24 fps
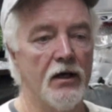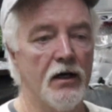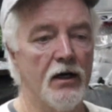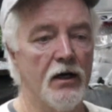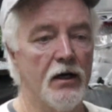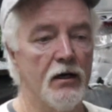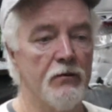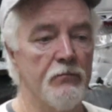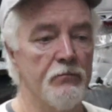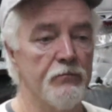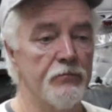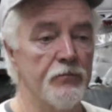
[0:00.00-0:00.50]

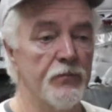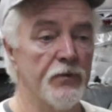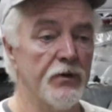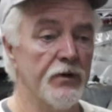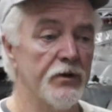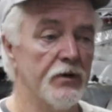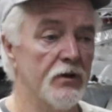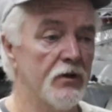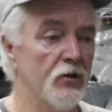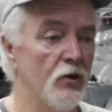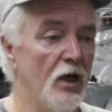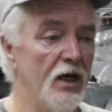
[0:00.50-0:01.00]
Um,
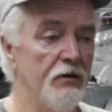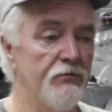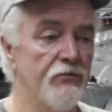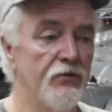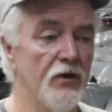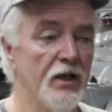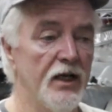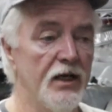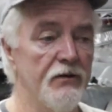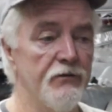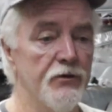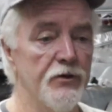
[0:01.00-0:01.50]
great
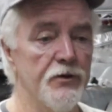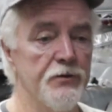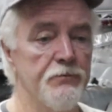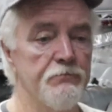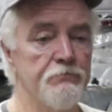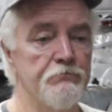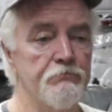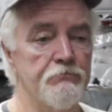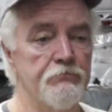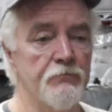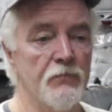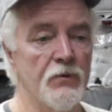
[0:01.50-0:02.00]
flavor.
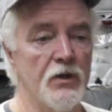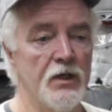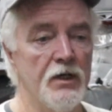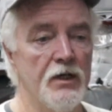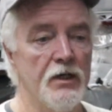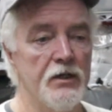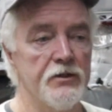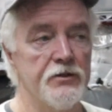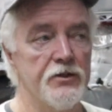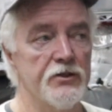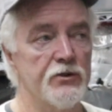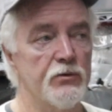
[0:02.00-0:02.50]

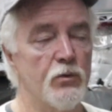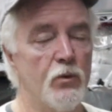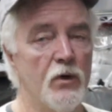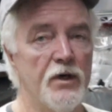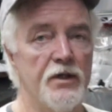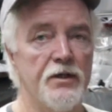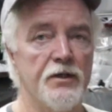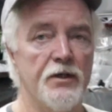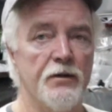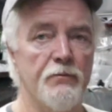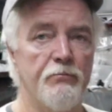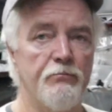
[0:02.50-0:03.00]
Just
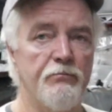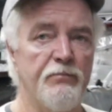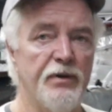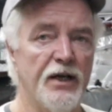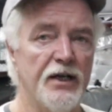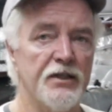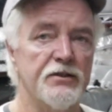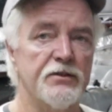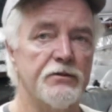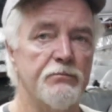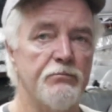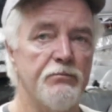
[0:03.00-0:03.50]
wasn't the
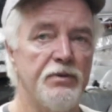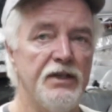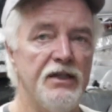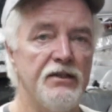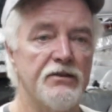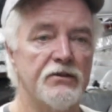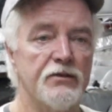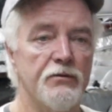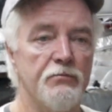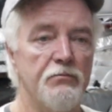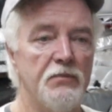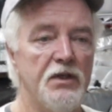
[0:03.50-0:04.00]
best
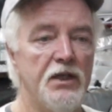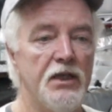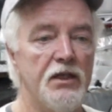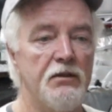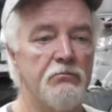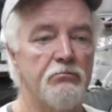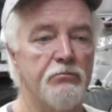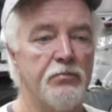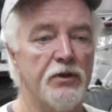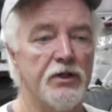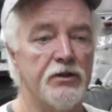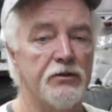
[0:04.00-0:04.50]
piece of meat,
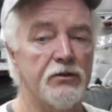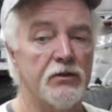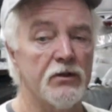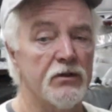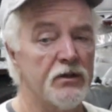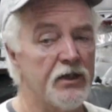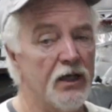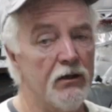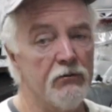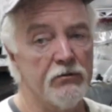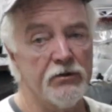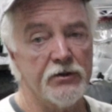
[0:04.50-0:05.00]
but
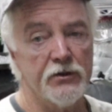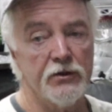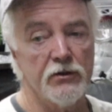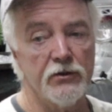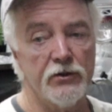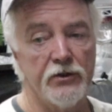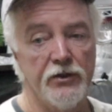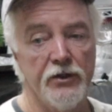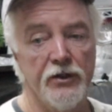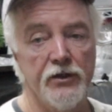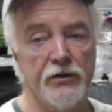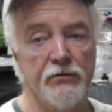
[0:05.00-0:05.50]
they were
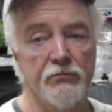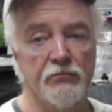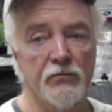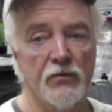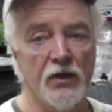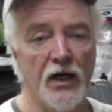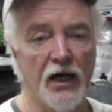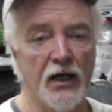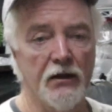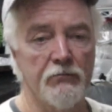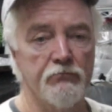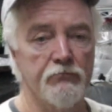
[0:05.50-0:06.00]
still good.
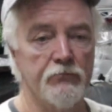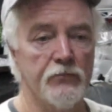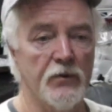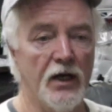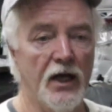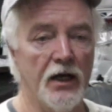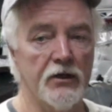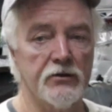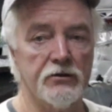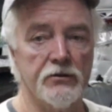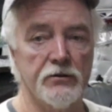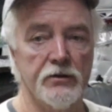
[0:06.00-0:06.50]
I'm
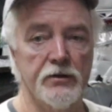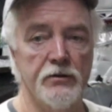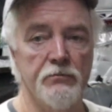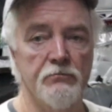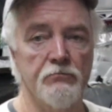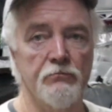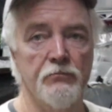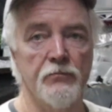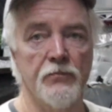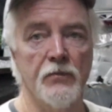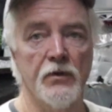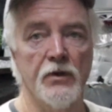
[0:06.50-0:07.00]
actually
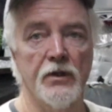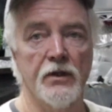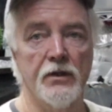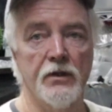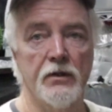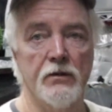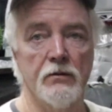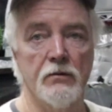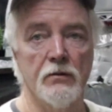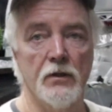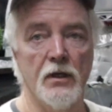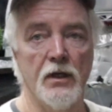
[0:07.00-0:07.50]

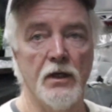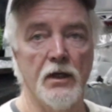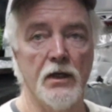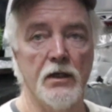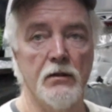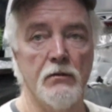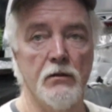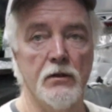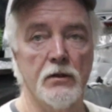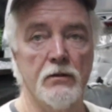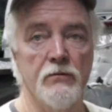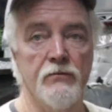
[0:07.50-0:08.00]

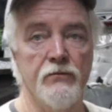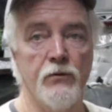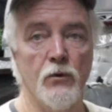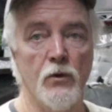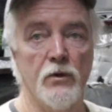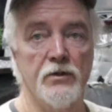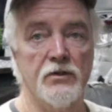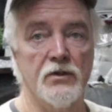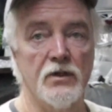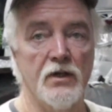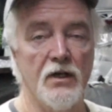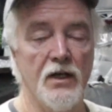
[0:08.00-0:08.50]
uh, looking
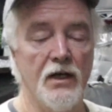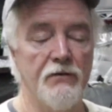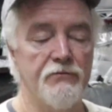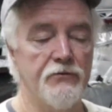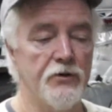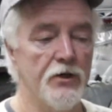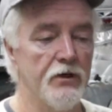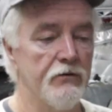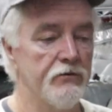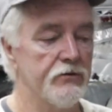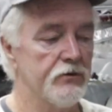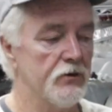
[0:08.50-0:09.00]
forward to the
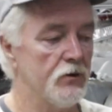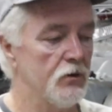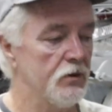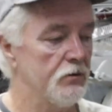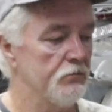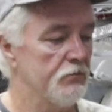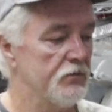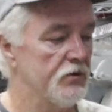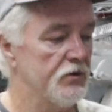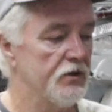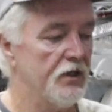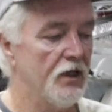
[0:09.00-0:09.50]
leftovers on
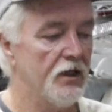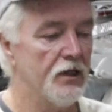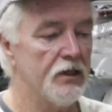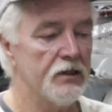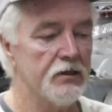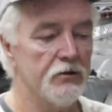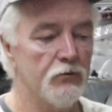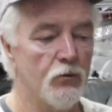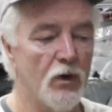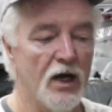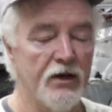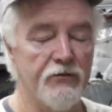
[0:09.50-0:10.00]
them.
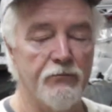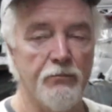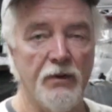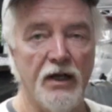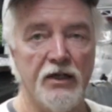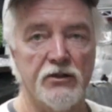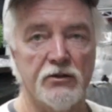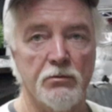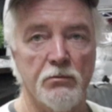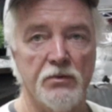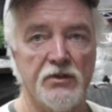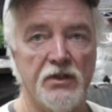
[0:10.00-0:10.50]
Uh, the wife
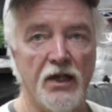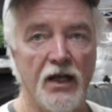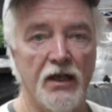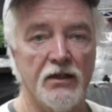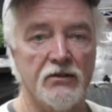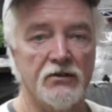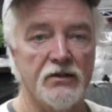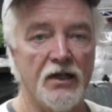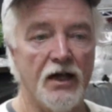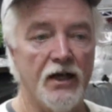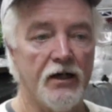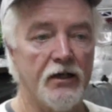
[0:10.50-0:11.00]
made some
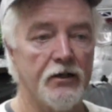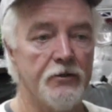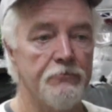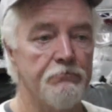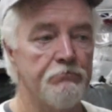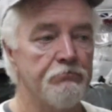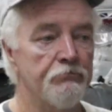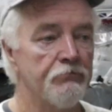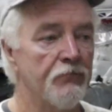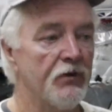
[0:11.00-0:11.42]
potato salad.